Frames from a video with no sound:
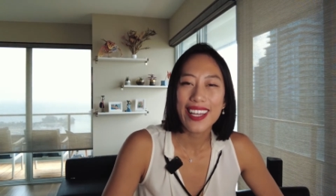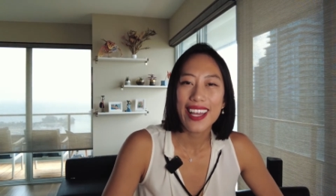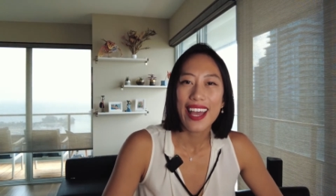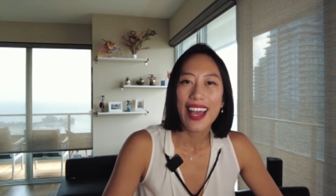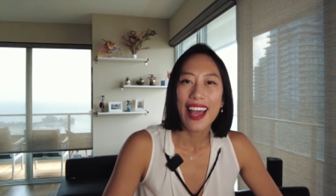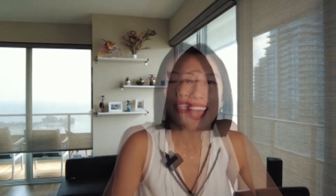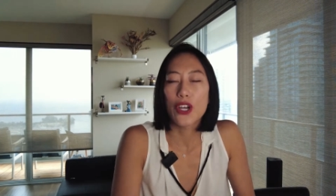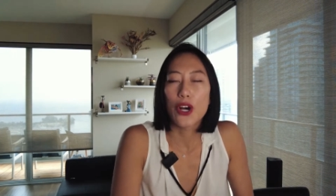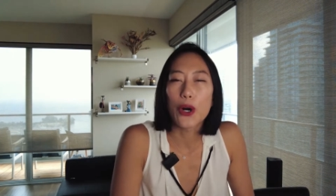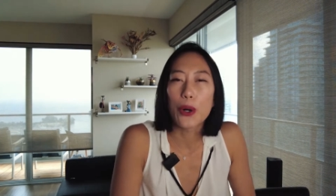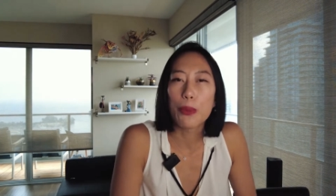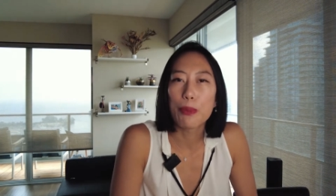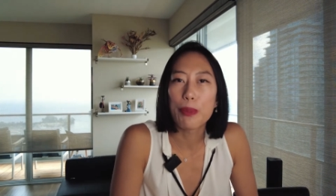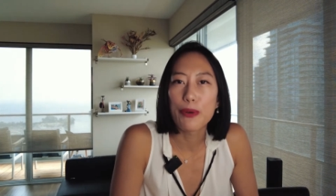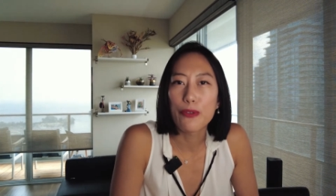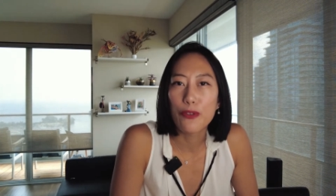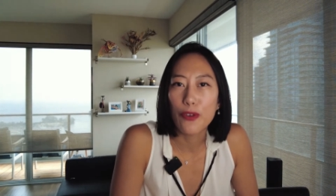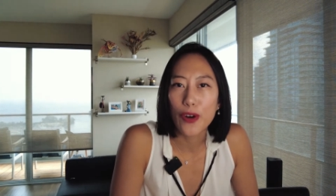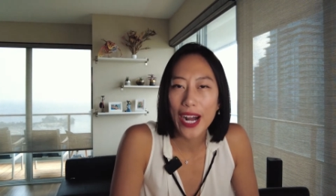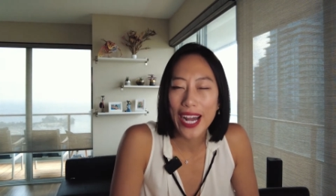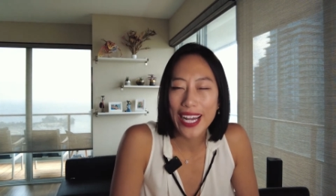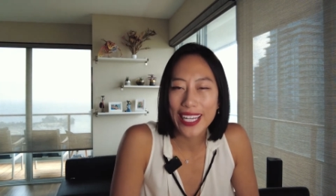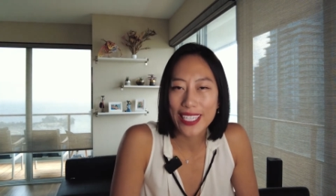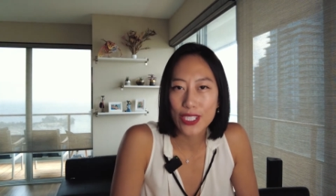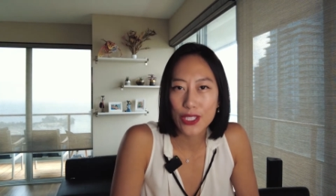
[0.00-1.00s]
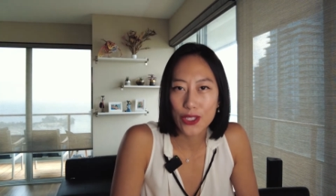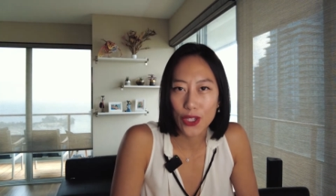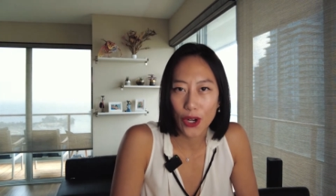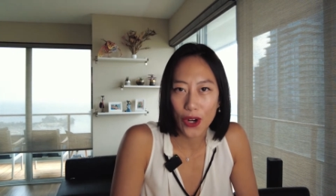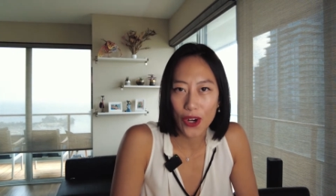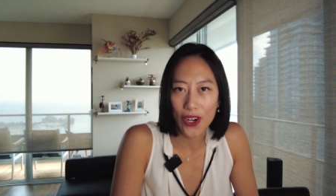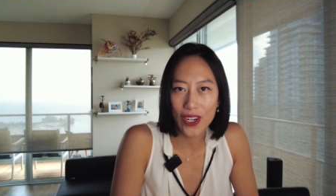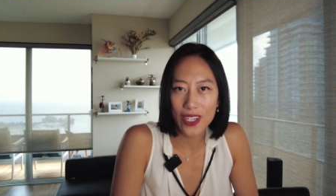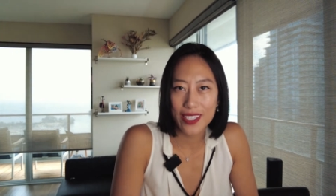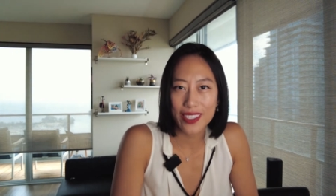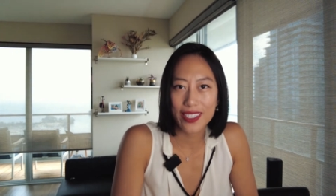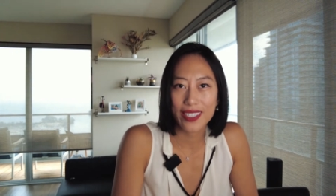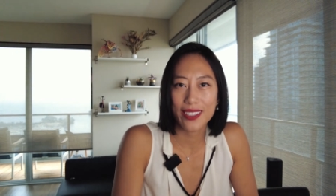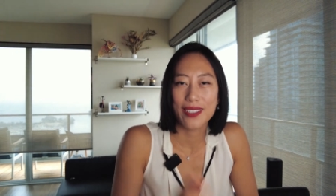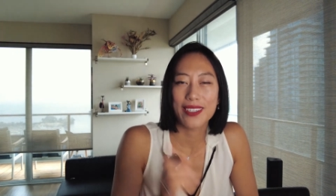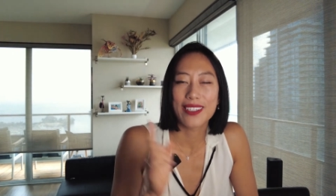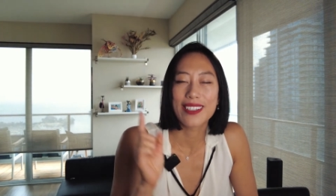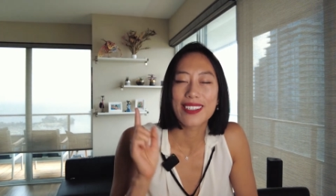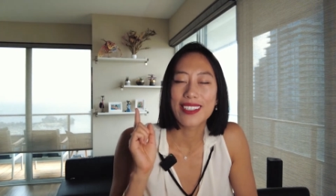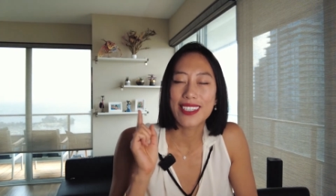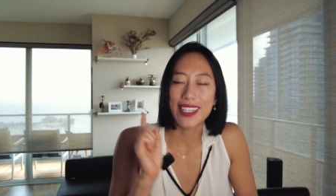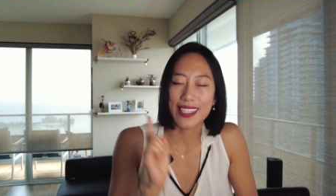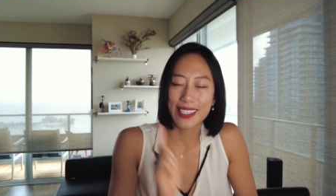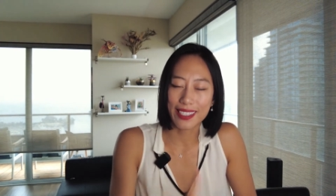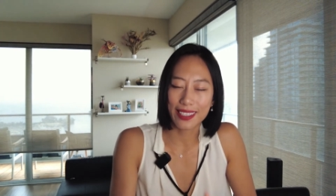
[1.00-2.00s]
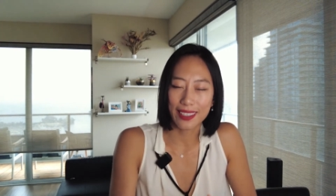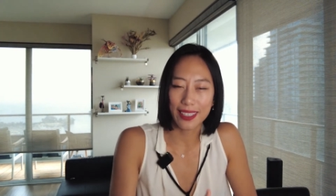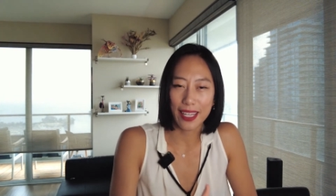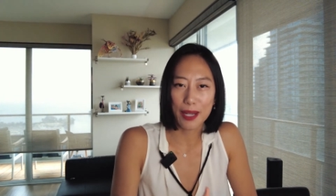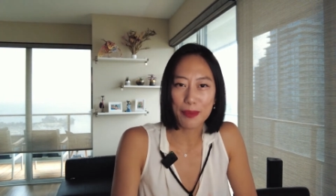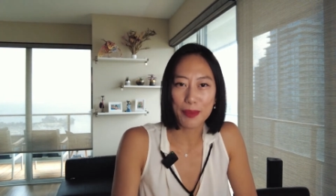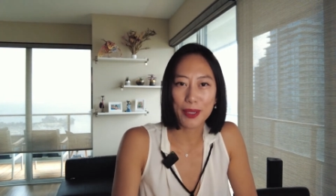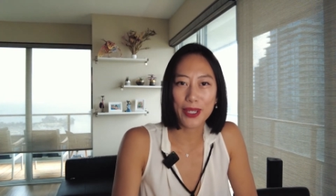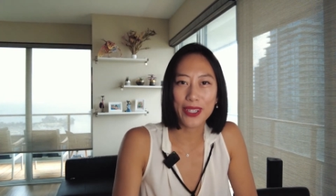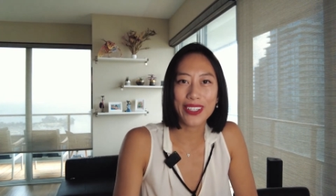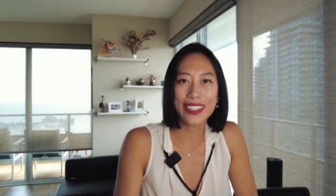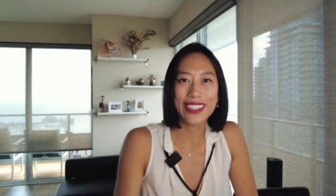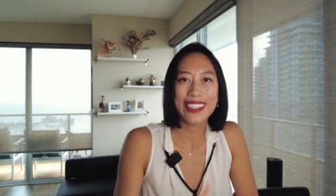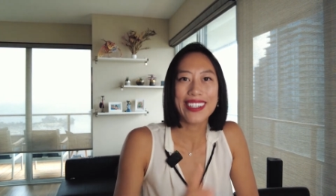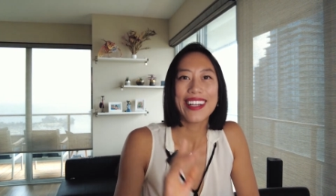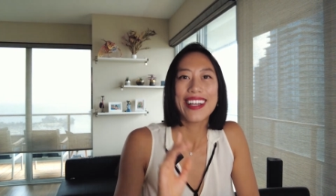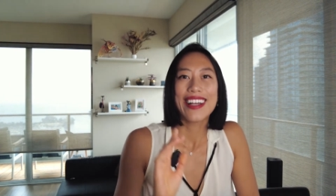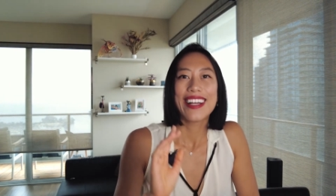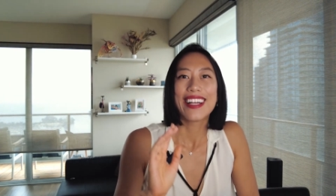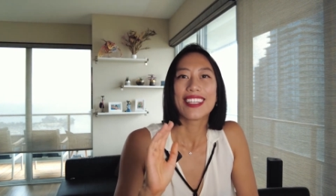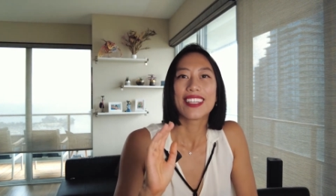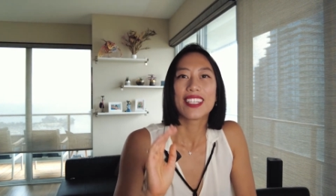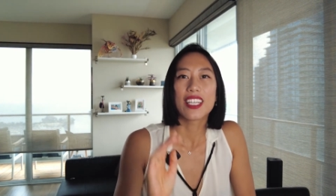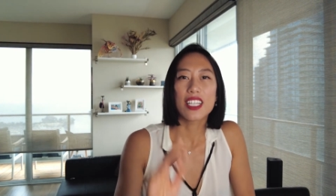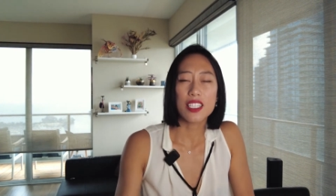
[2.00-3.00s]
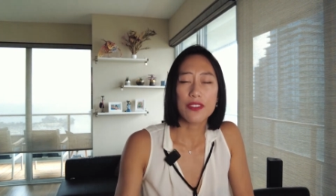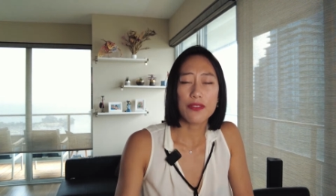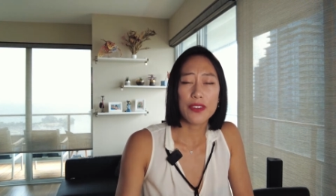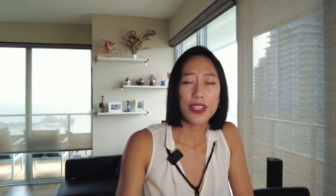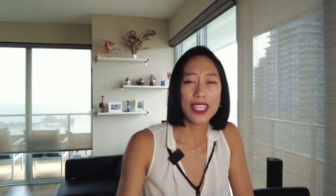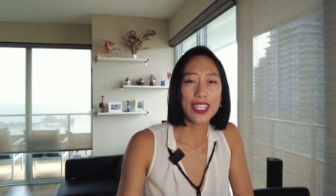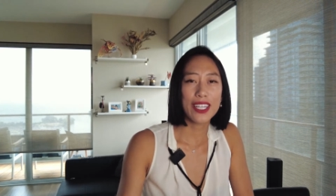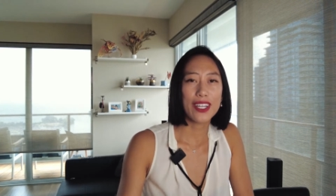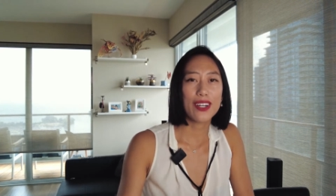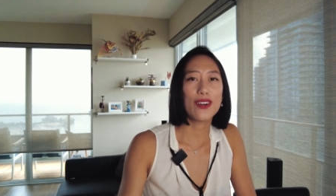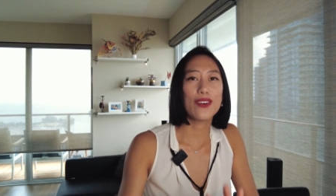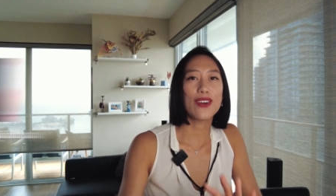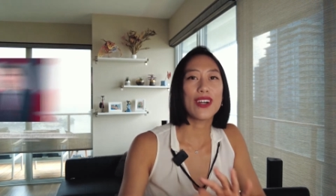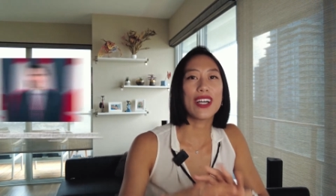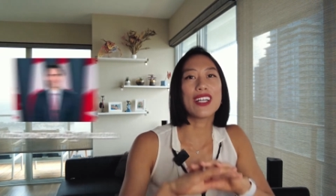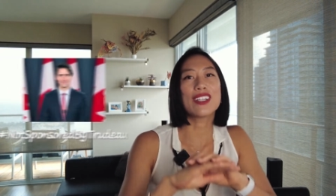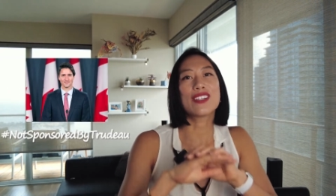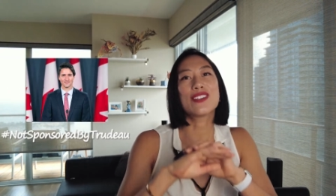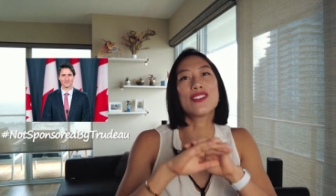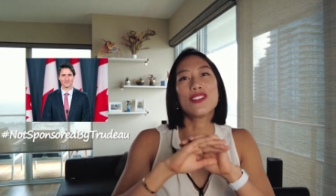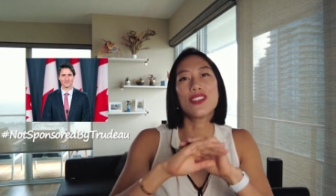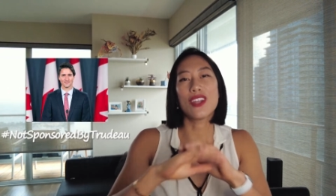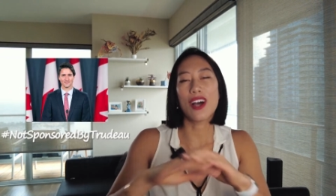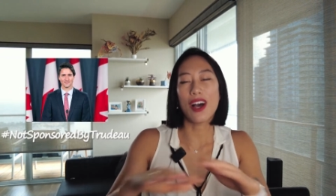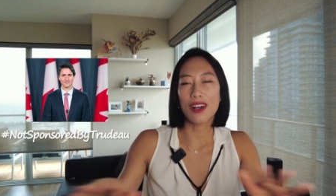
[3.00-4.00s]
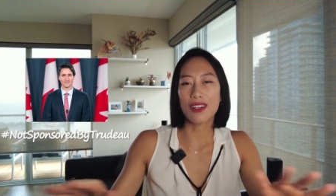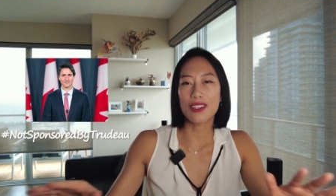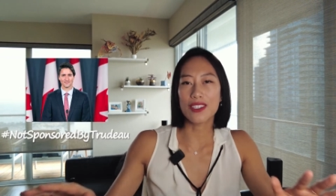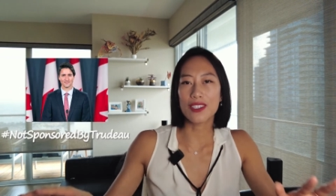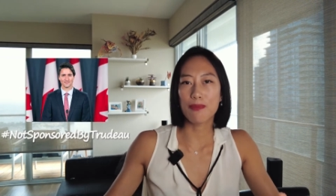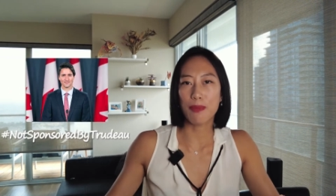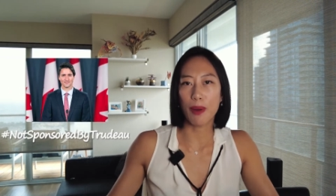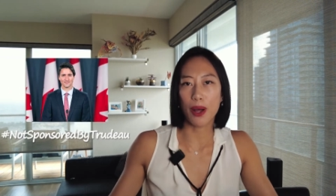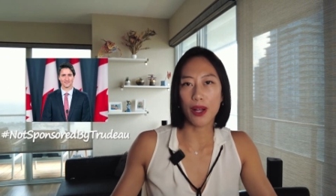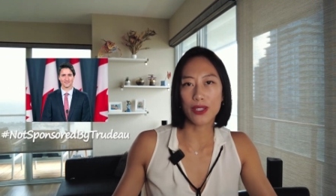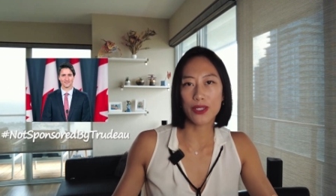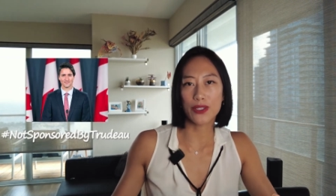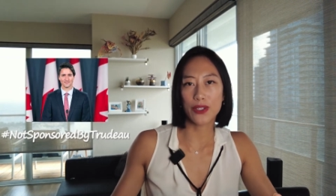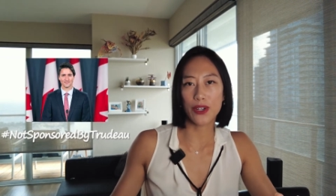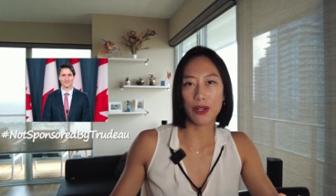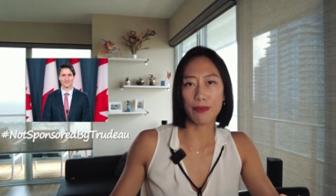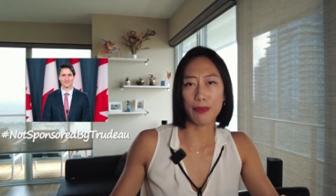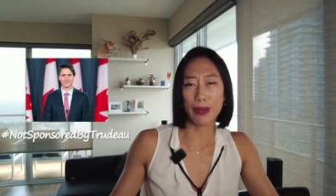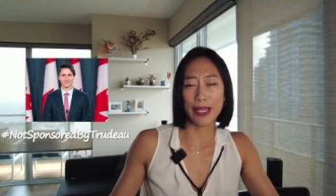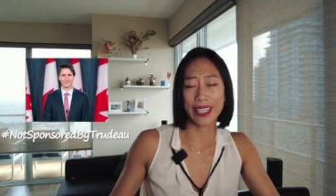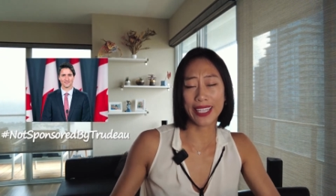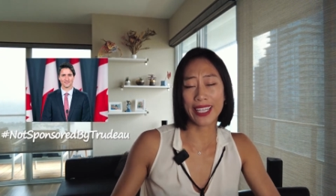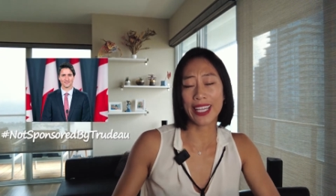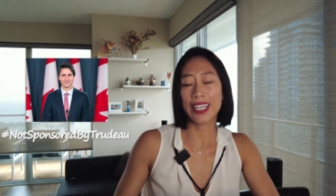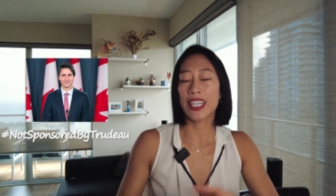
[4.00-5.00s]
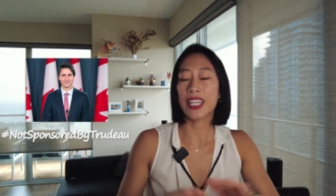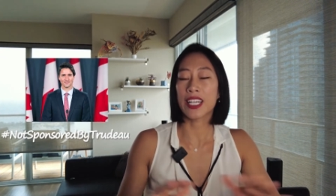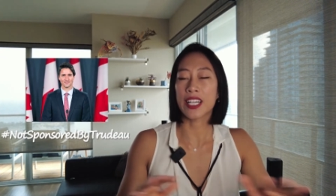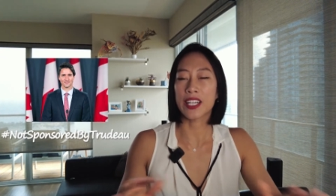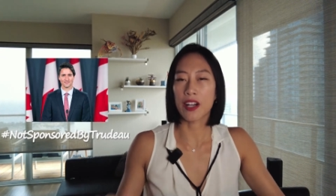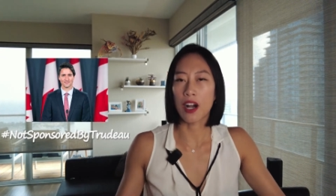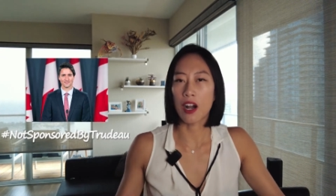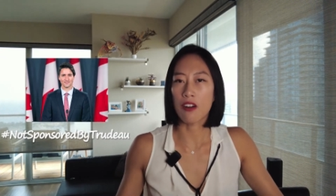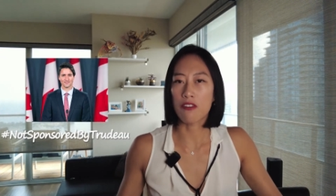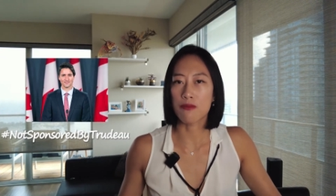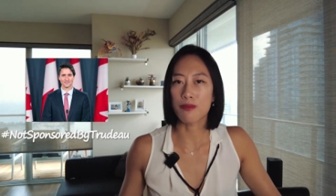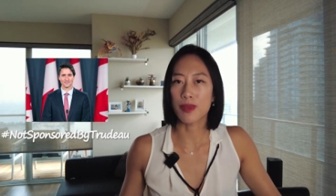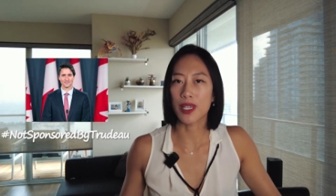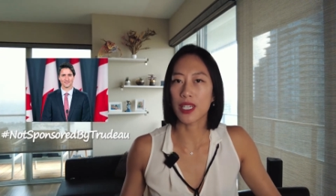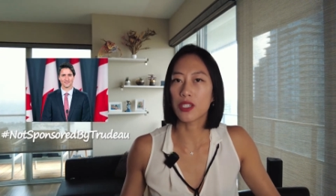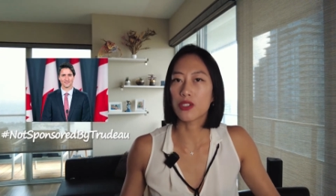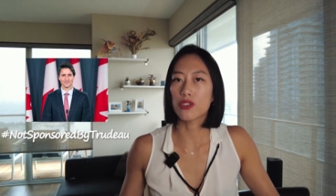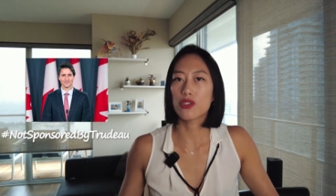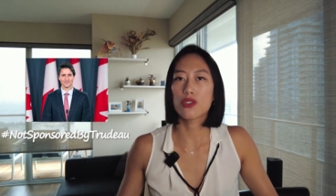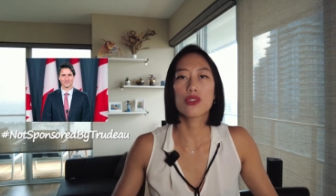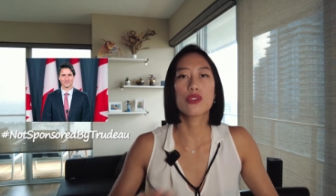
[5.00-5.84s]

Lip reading: So before I start, disclaimer, this video is not sponsored by the Canadian government.